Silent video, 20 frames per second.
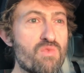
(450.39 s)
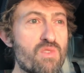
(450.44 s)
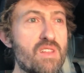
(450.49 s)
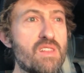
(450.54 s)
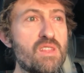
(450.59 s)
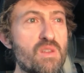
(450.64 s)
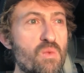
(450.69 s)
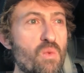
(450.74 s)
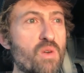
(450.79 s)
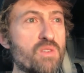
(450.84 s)

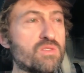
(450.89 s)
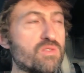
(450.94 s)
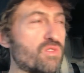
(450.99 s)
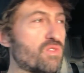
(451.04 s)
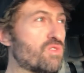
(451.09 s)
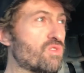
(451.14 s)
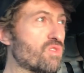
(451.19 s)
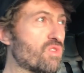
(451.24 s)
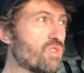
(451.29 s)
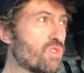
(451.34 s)
really
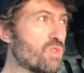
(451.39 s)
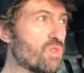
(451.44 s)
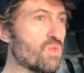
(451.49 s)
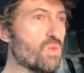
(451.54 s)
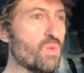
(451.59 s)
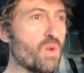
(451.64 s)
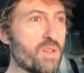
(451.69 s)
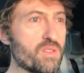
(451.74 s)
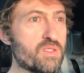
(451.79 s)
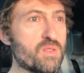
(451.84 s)
wasn't sure
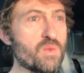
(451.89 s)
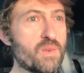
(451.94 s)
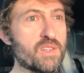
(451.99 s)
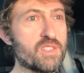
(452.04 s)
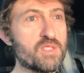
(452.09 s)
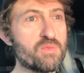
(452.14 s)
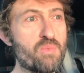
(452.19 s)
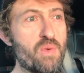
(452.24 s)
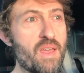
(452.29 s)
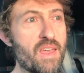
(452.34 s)
what to
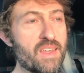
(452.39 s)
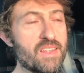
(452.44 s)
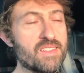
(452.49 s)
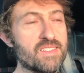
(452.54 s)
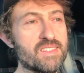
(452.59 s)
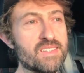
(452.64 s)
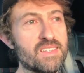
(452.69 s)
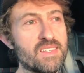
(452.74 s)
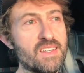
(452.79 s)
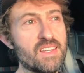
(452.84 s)

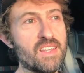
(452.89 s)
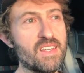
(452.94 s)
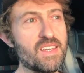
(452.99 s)
expect.